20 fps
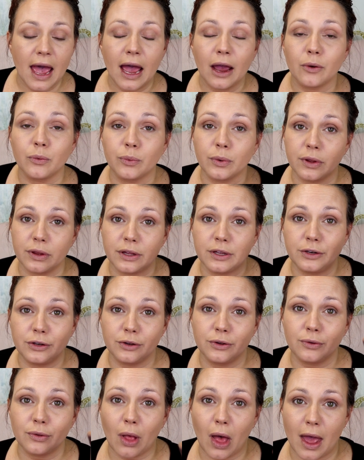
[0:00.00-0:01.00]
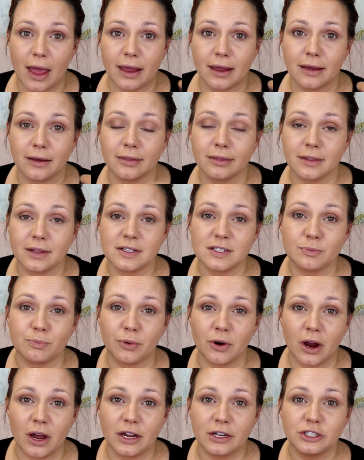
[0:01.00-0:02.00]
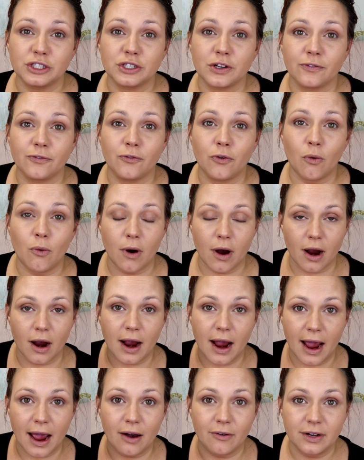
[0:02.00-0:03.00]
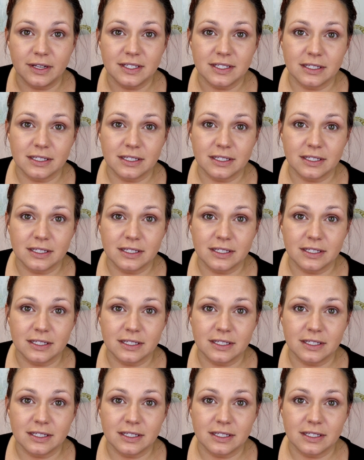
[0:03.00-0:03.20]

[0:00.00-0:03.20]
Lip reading: I really do like this brush for how